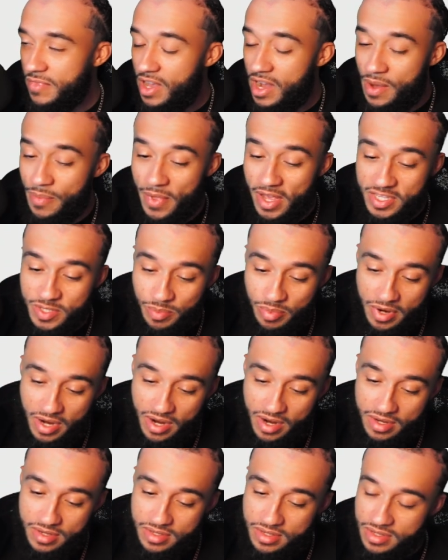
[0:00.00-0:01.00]
I'm not
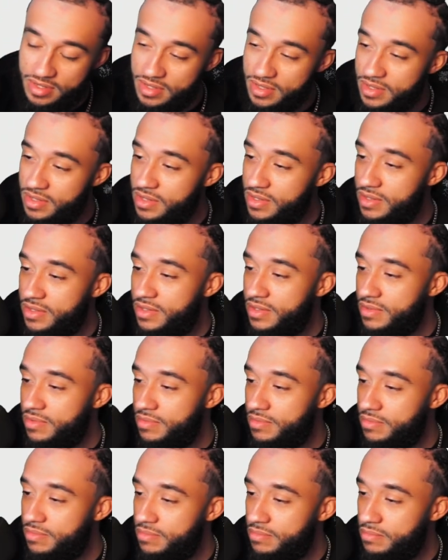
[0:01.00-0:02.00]
surprised because
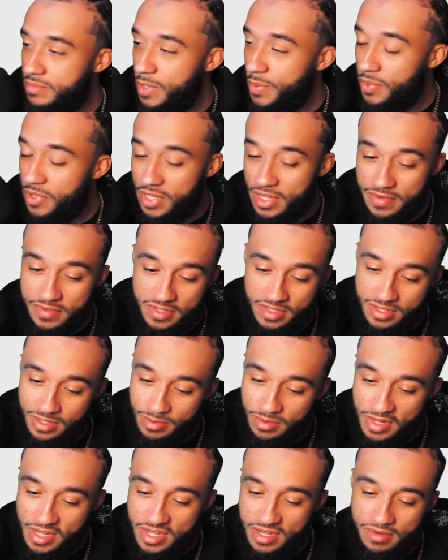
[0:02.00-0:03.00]
people love
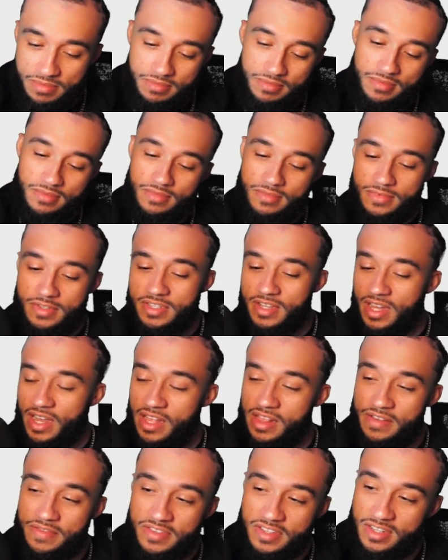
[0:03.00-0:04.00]
Xenoblade. Like I
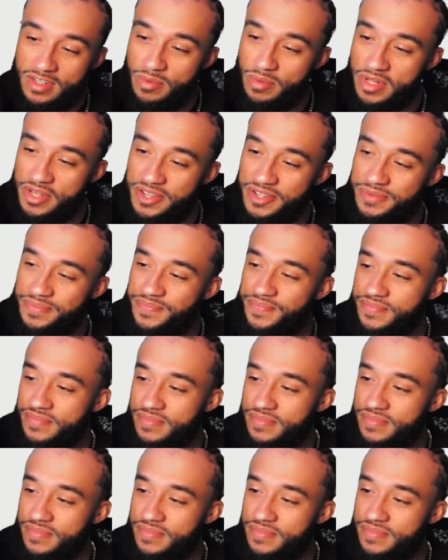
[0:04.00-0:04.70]
love Xenoblade.